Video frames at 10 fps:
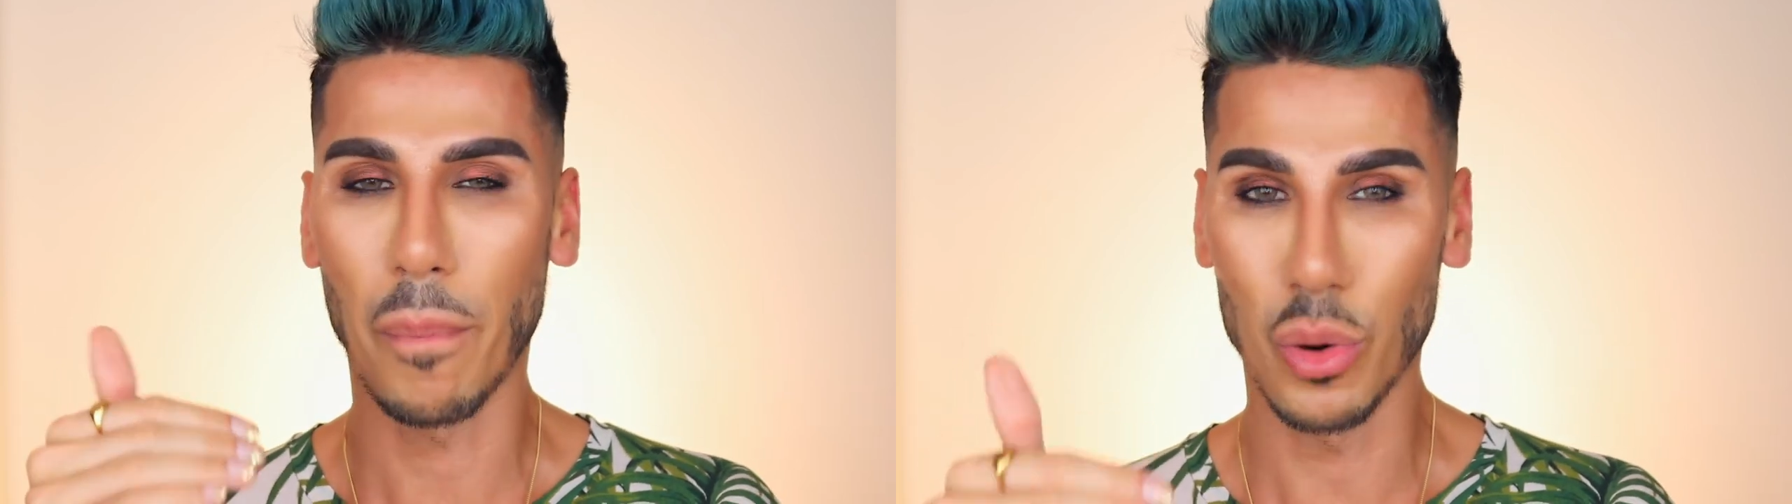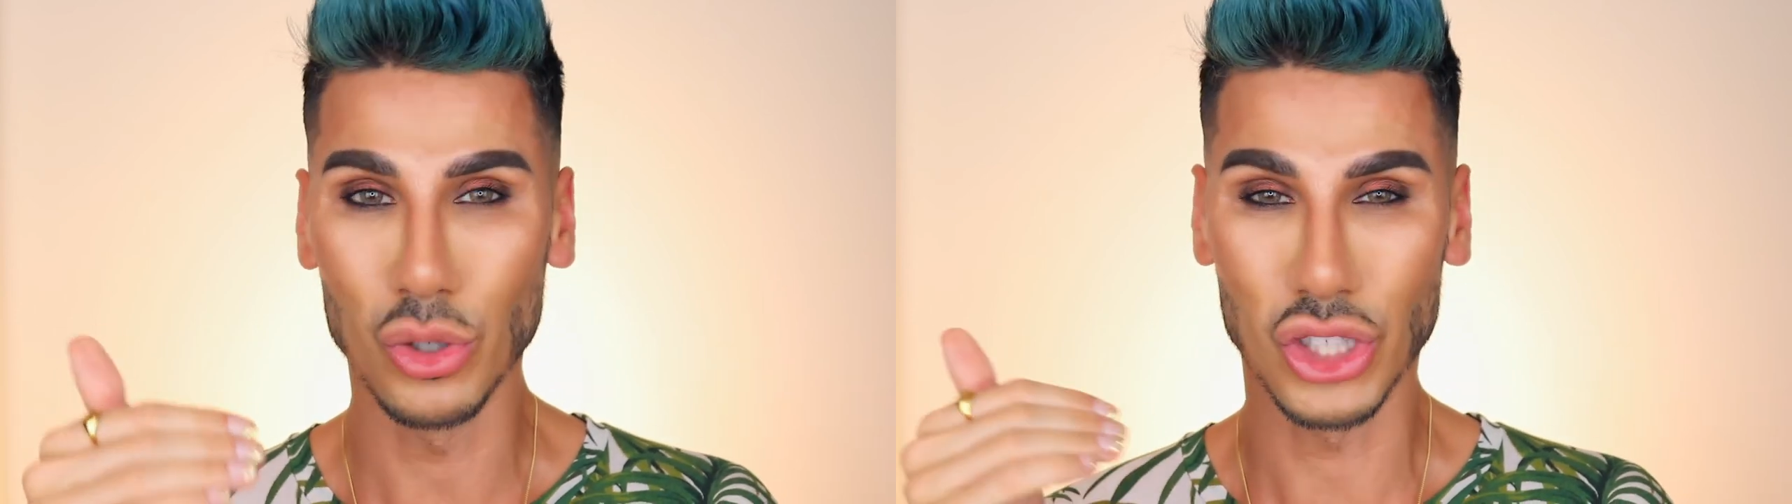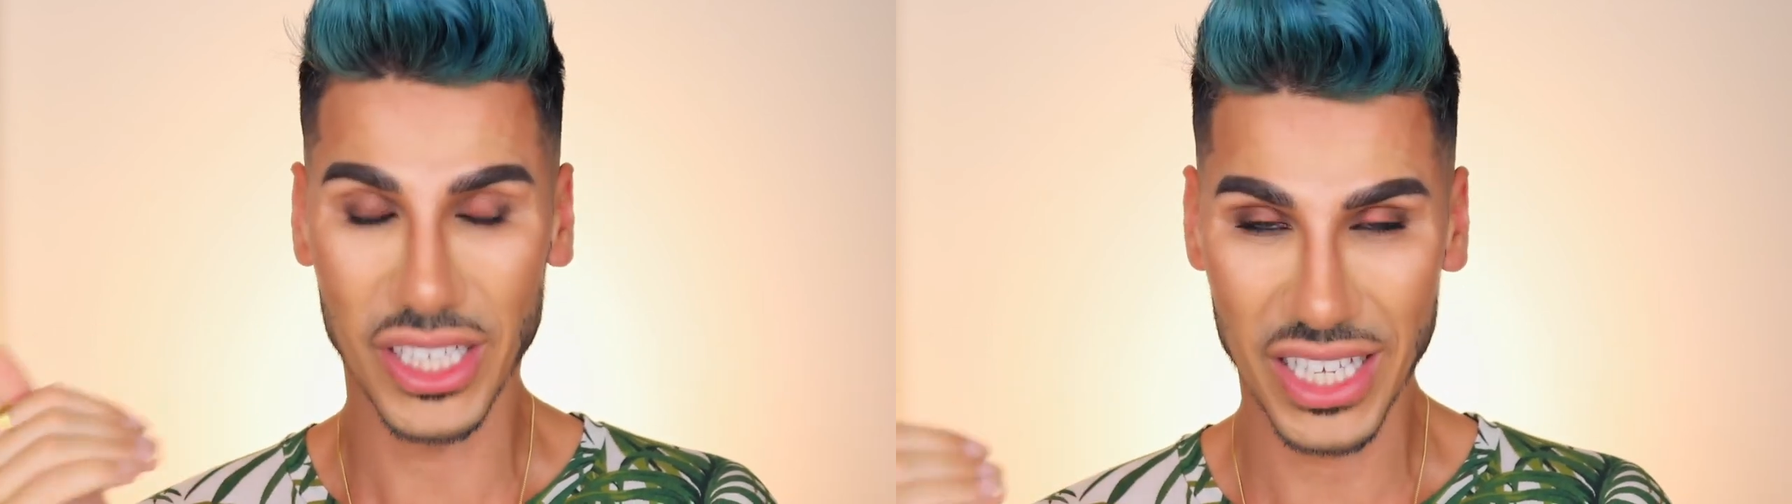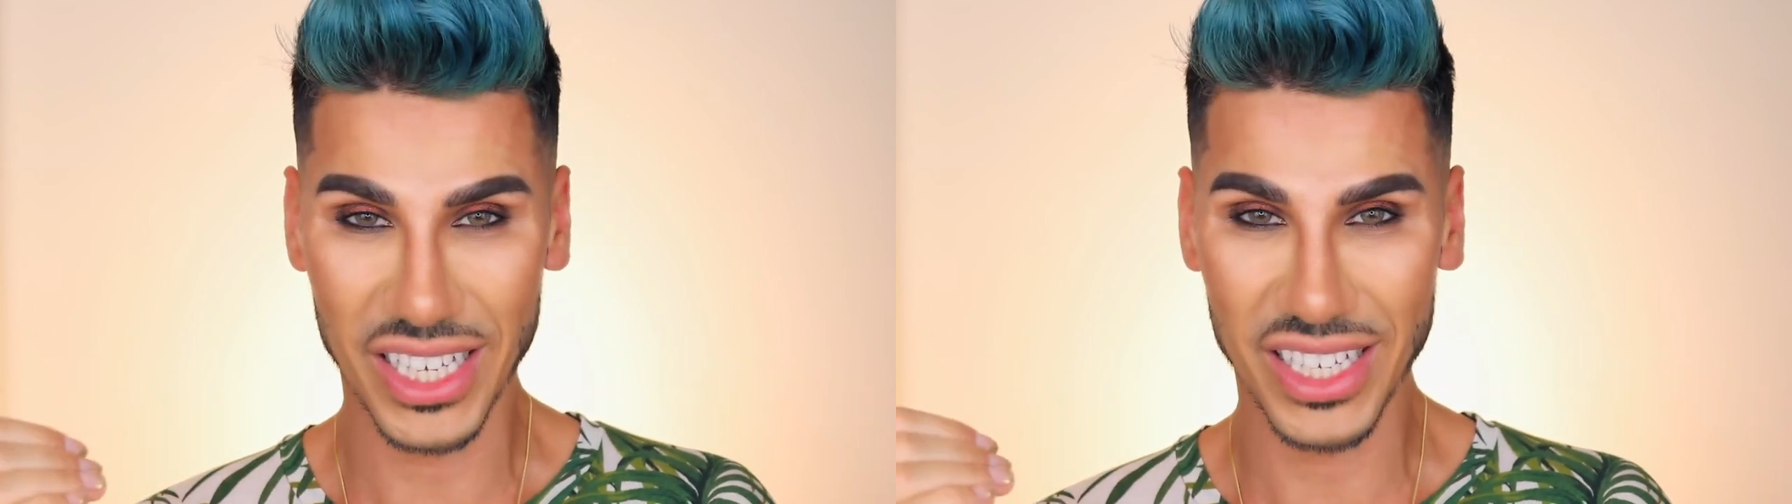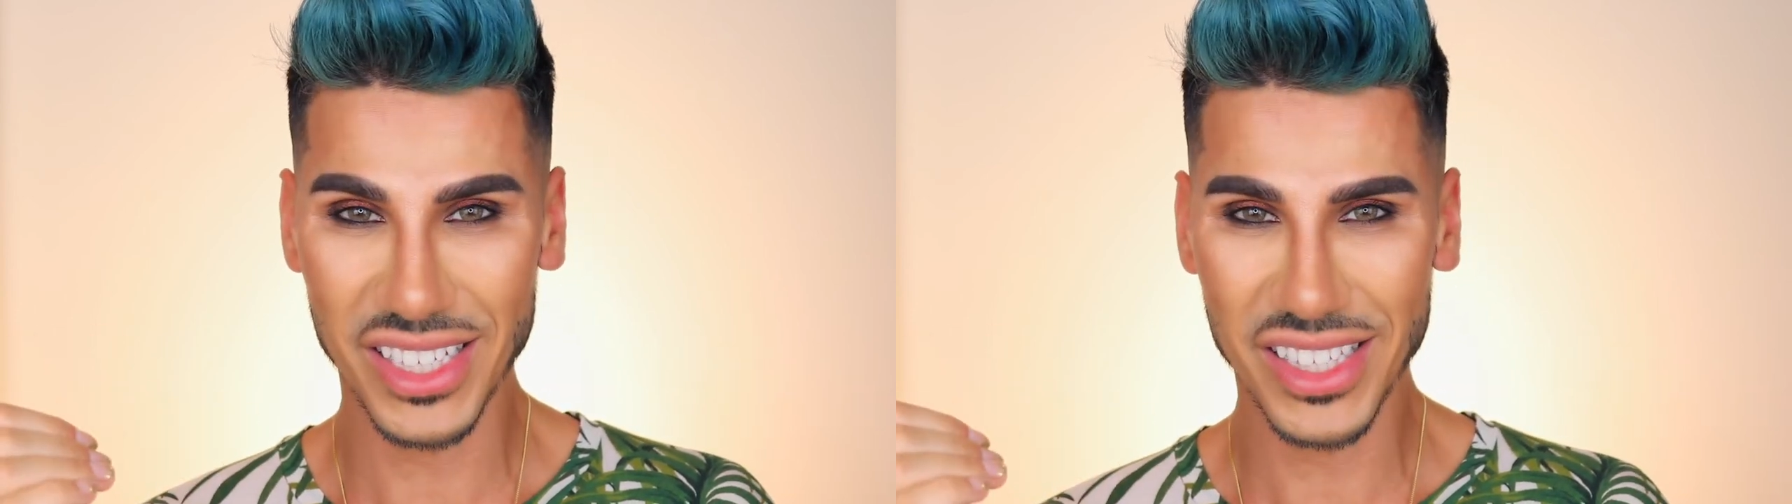
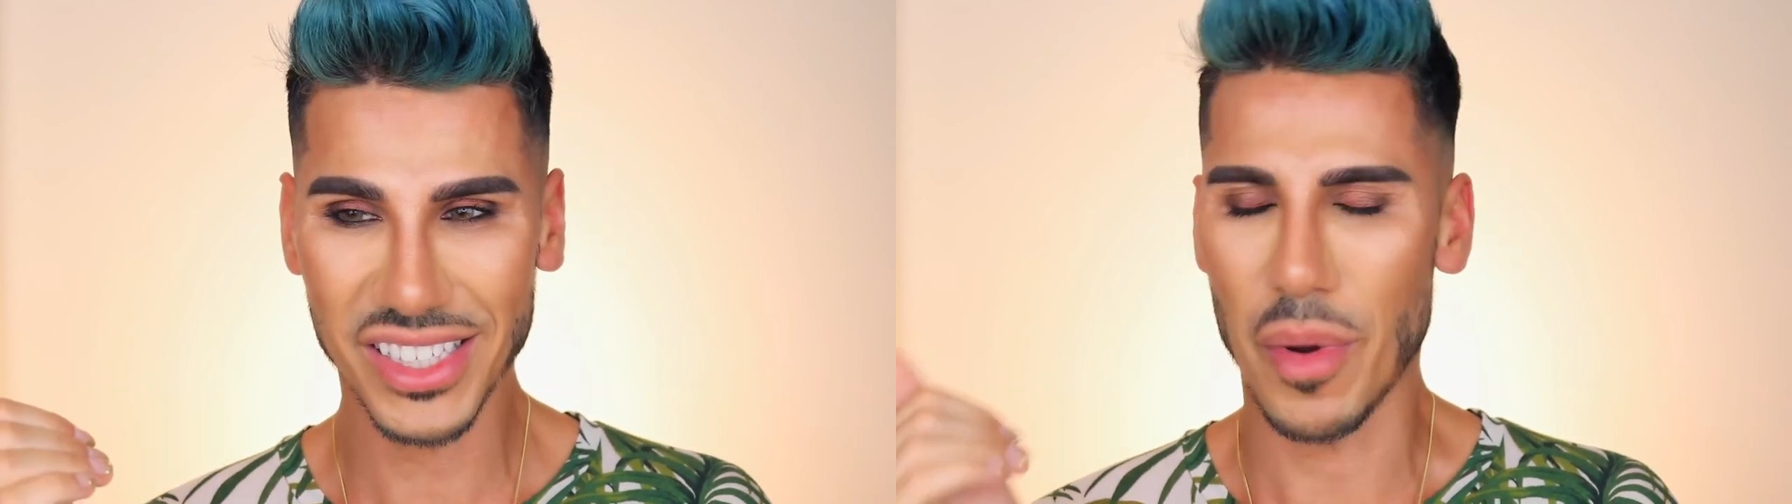Portuguese,